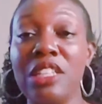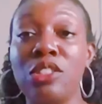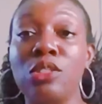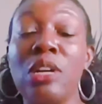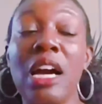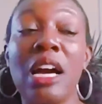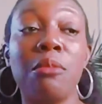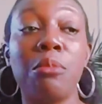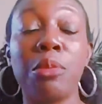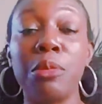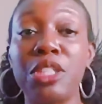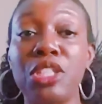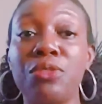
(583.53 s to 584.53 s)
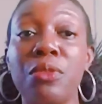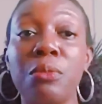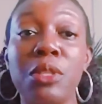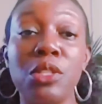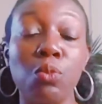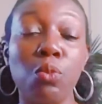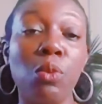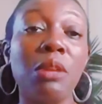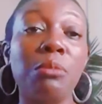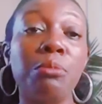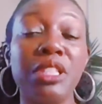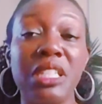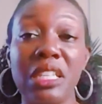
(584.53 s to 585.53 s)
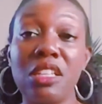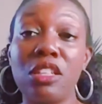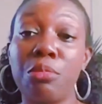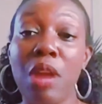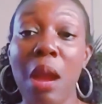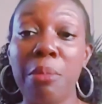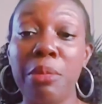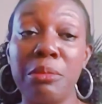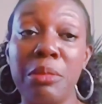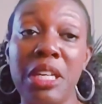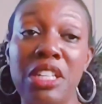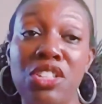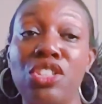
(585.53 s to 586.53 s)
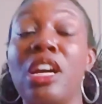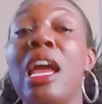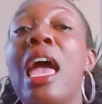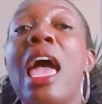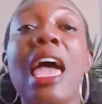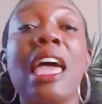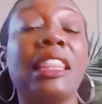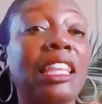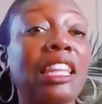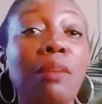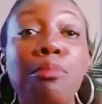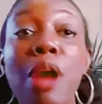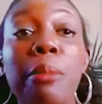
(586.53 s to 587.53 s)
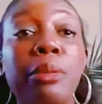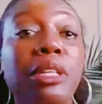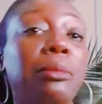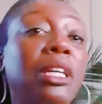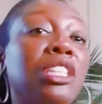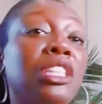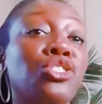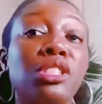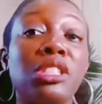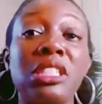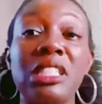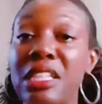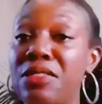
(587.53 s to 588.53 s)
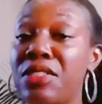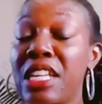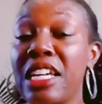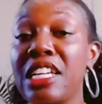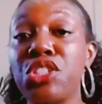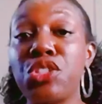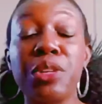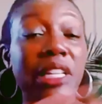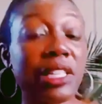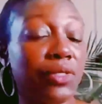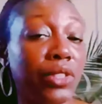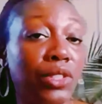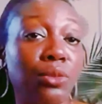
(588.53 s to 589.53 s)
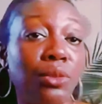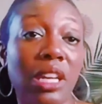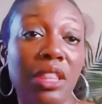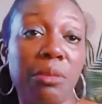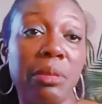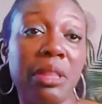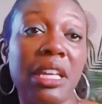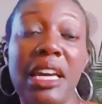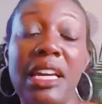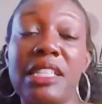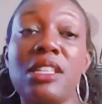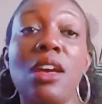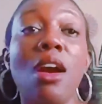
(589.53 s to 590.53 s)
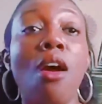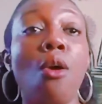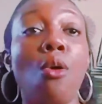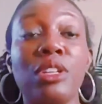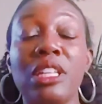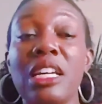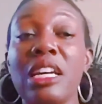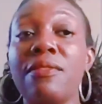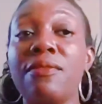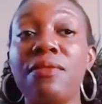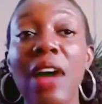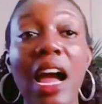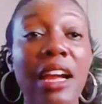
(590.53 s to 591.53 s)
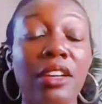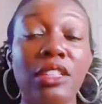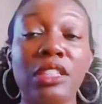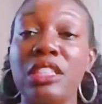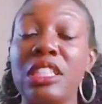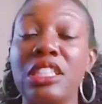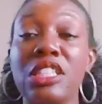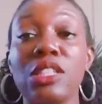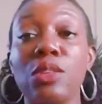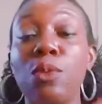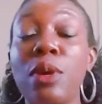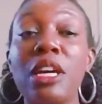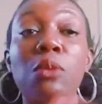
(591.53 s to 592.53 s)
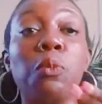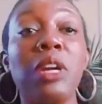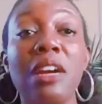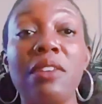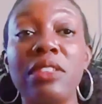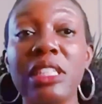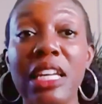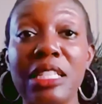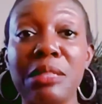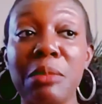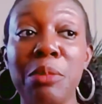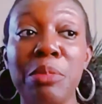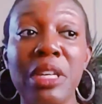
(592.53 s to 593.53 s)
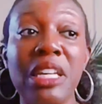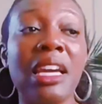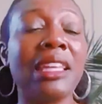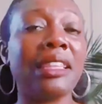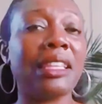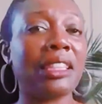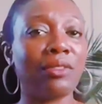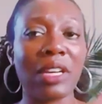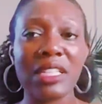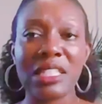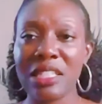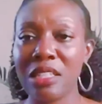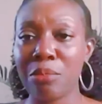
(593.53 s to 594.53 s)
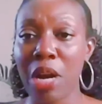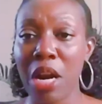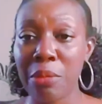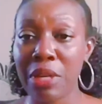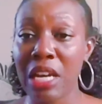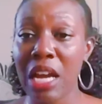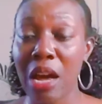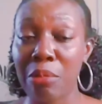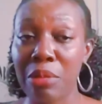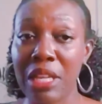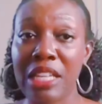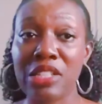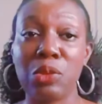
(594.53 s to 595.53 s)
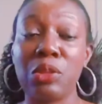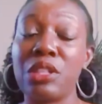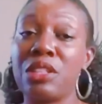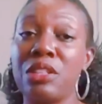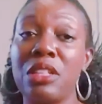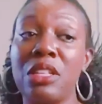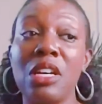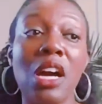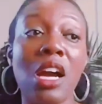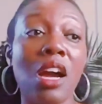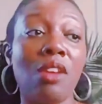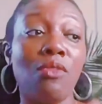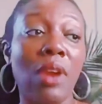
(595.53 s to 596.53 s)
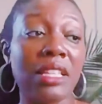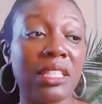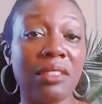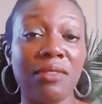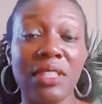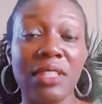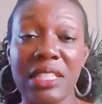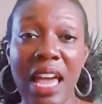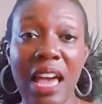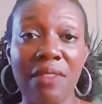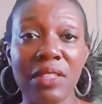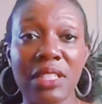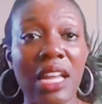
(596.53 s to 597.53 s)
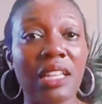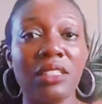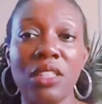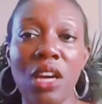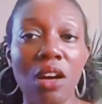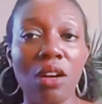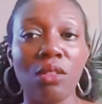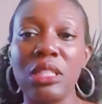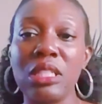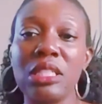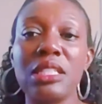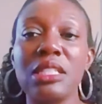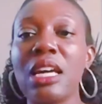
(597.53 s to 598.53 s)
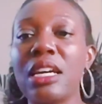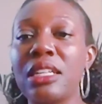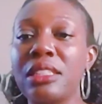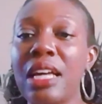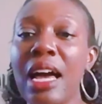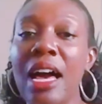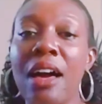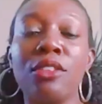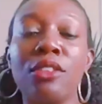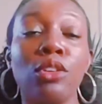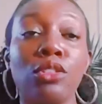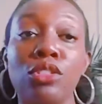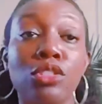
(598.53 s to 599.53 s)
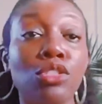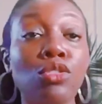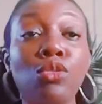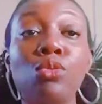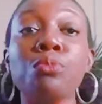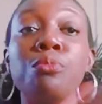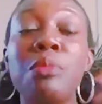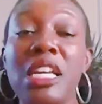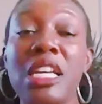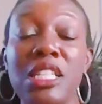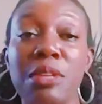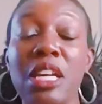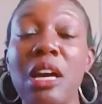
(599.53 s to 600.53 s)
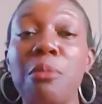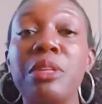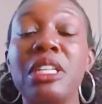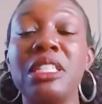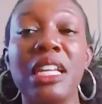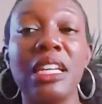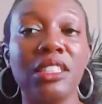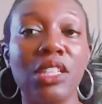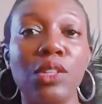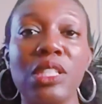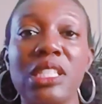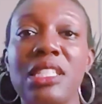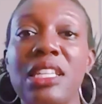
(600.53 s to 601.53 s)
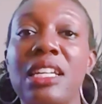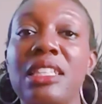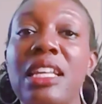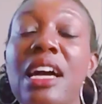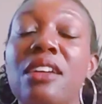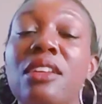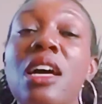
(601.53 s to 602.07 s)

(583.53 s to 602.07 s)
You got permission from this one particular property manager, and then that property manager leaves. They get transferred to another place, or they get fired, or they just quit, whatever the case may be. And then the rest of the apartment complex or the rest of the staff is like, no, this is not allowed. Or the new management company is like, no, this is not allowed.